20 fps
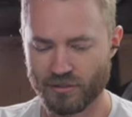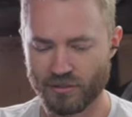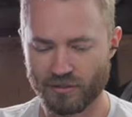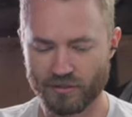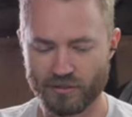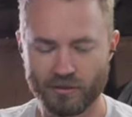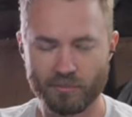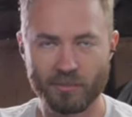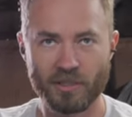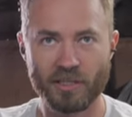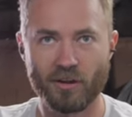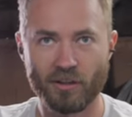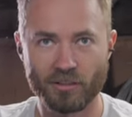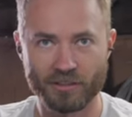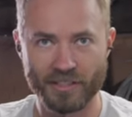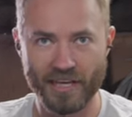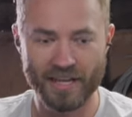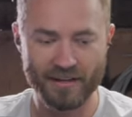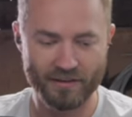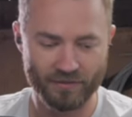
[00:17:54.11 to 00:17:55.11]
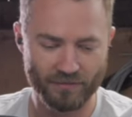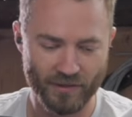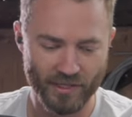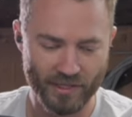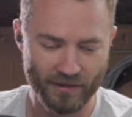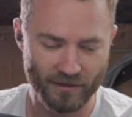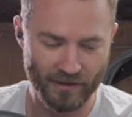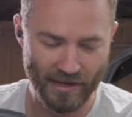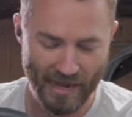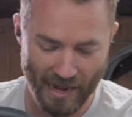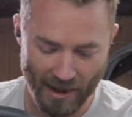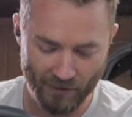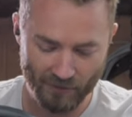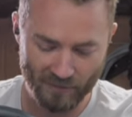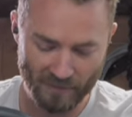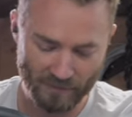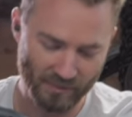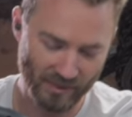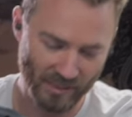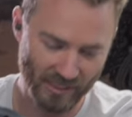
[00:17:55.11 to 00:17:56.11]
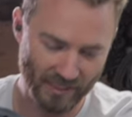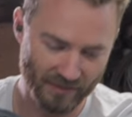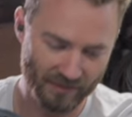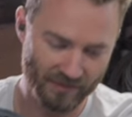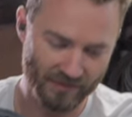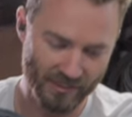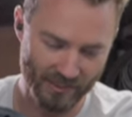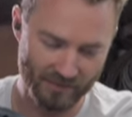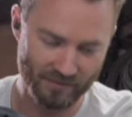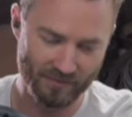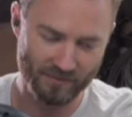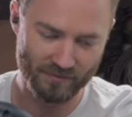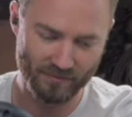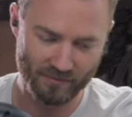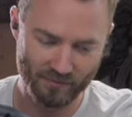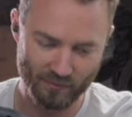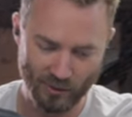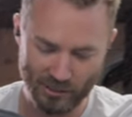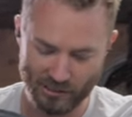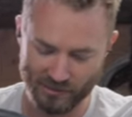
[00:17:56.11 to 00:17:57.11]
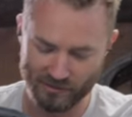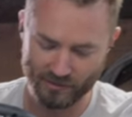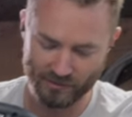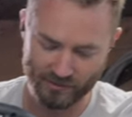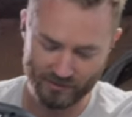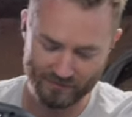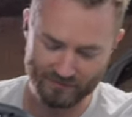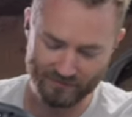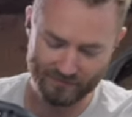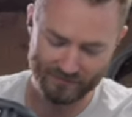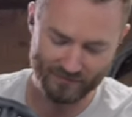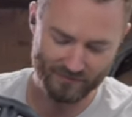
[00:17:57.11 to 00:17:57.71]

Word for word: So it took me all day to figure it out, but then once